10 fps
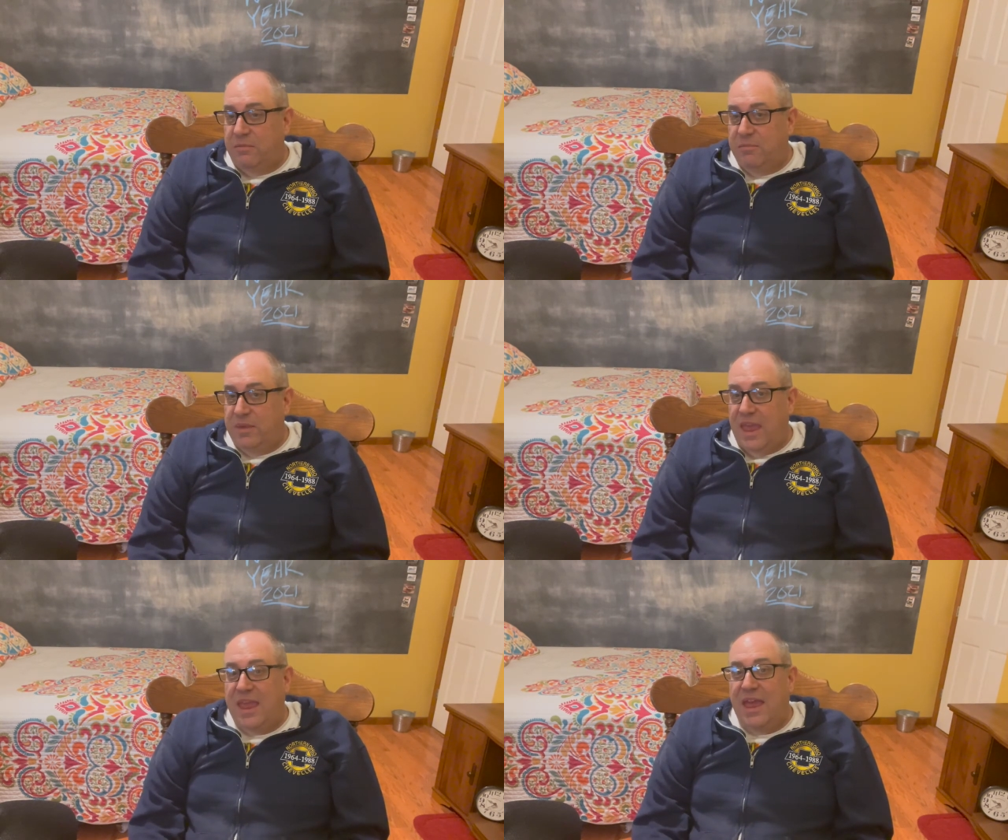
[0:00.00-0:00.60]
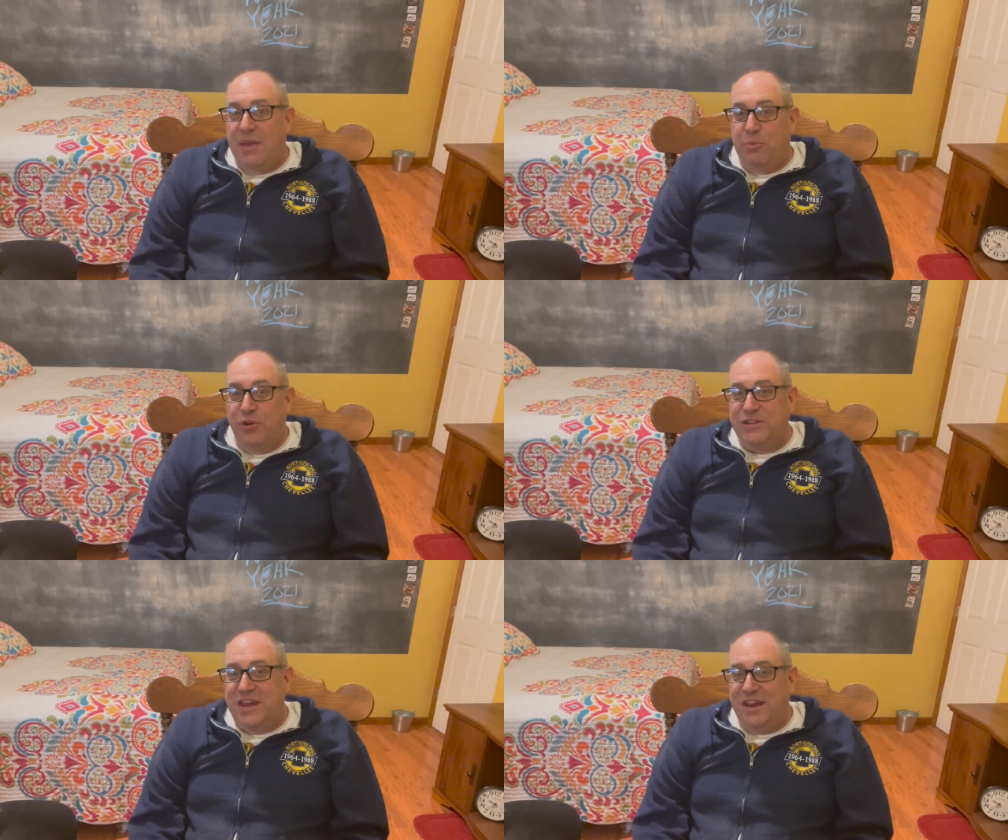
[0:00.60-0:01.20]
hey, I
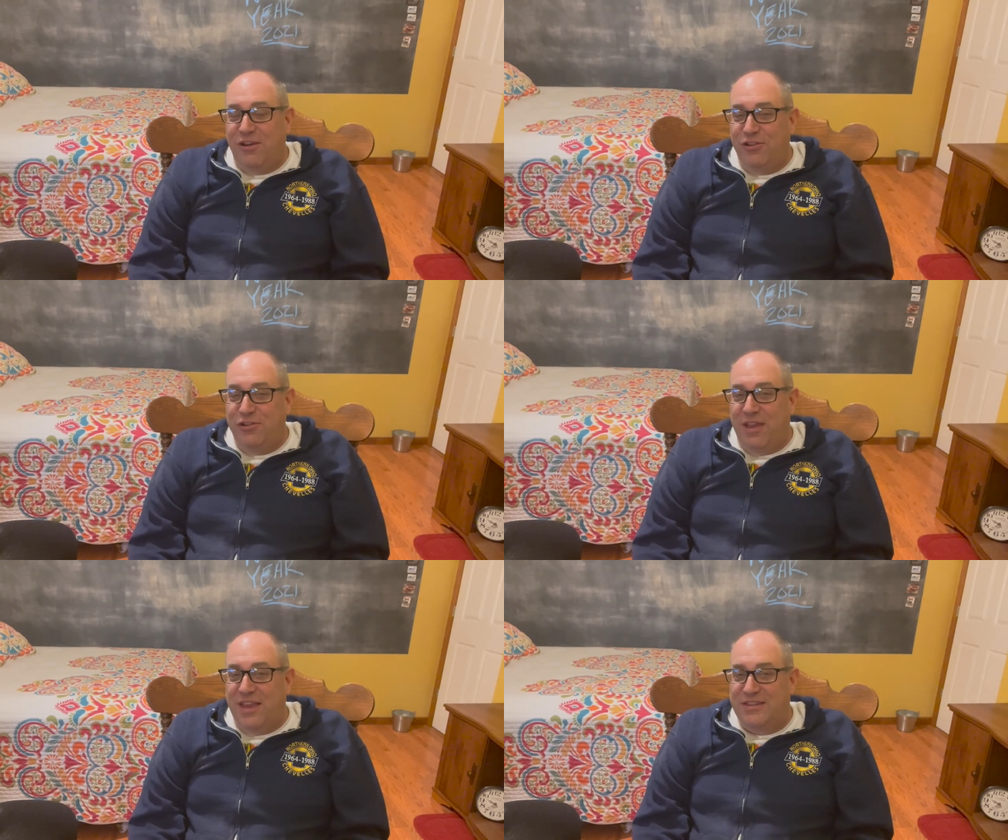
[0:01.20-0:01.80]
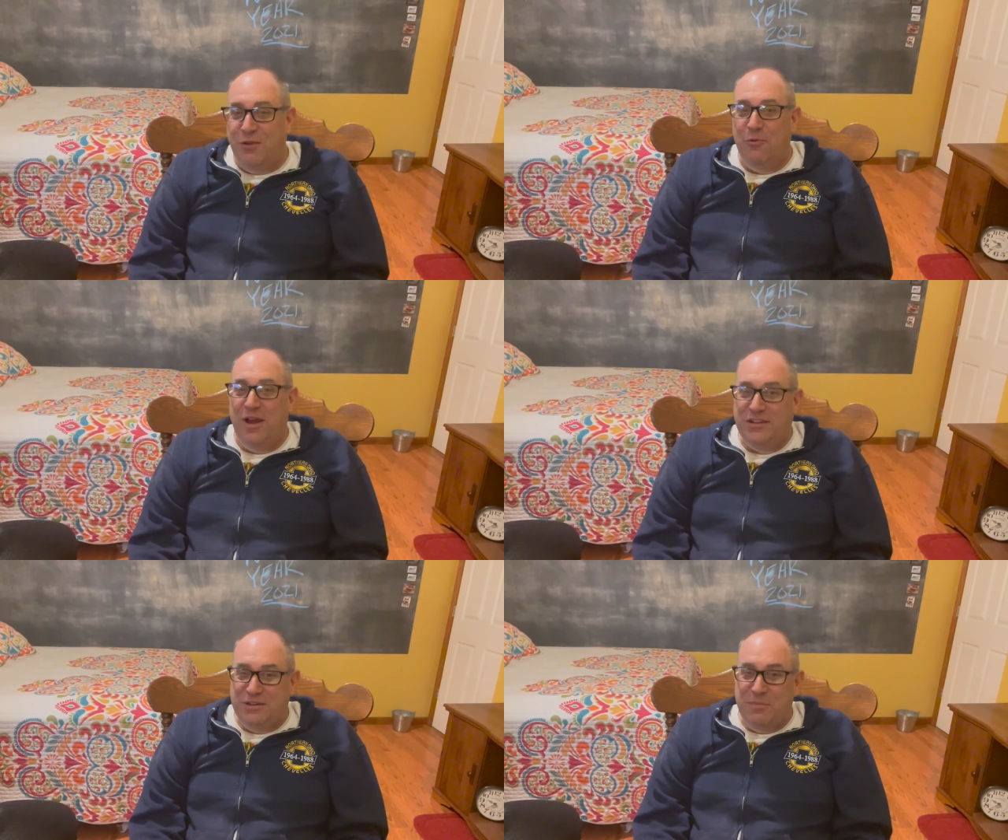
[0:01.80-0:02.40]
appreciate all you guys
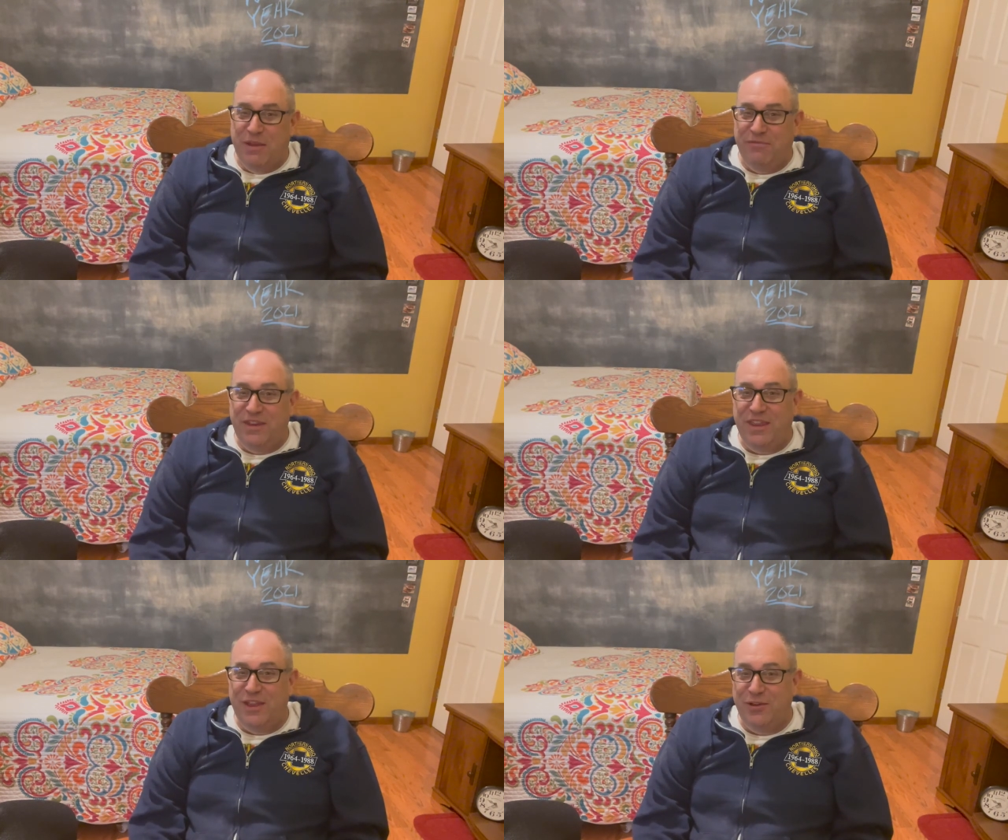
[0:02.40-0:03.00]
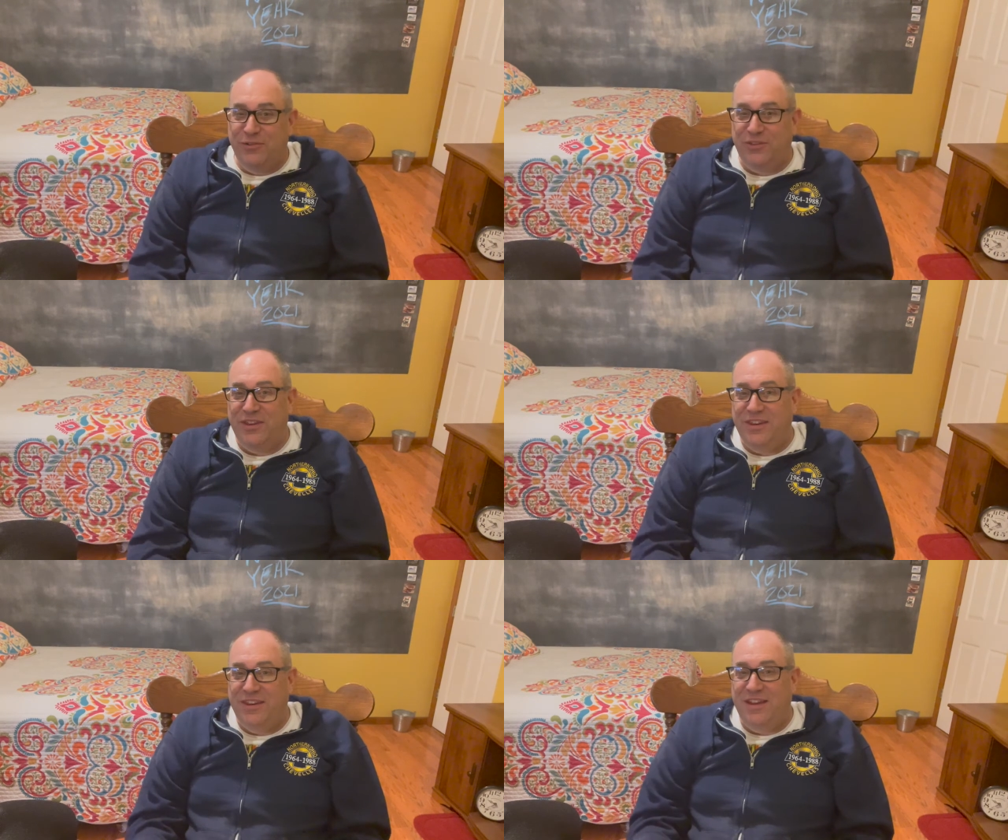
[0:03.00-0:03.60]
watching my videos
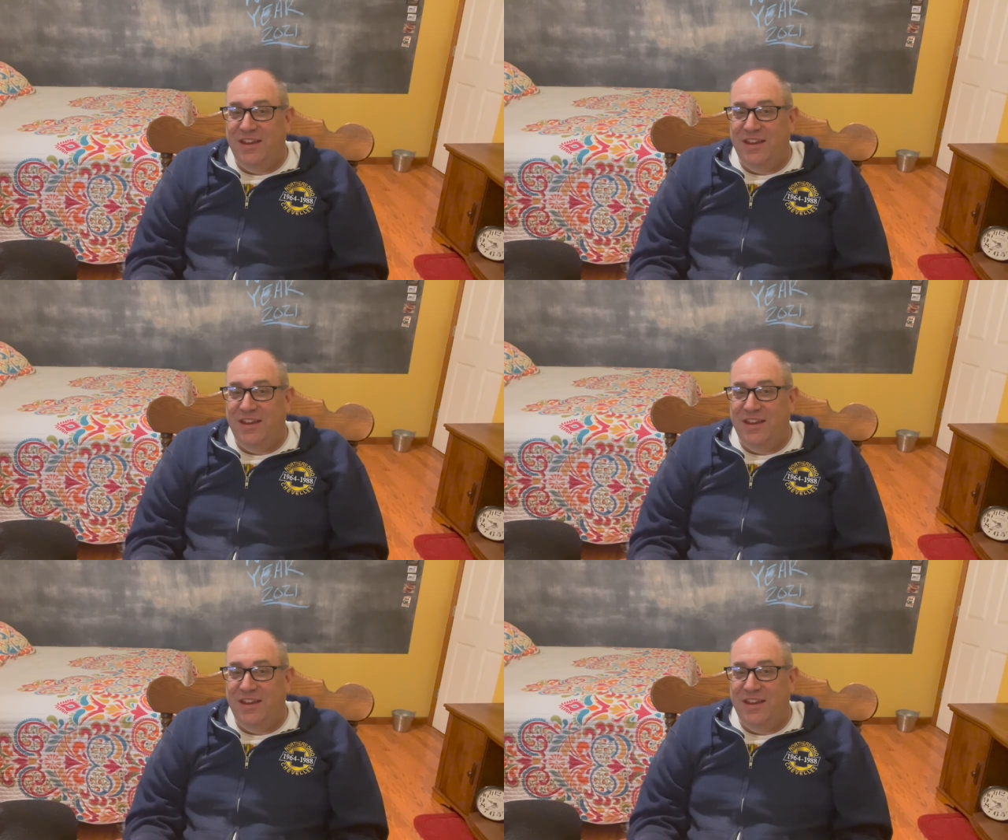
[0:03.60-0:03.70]
and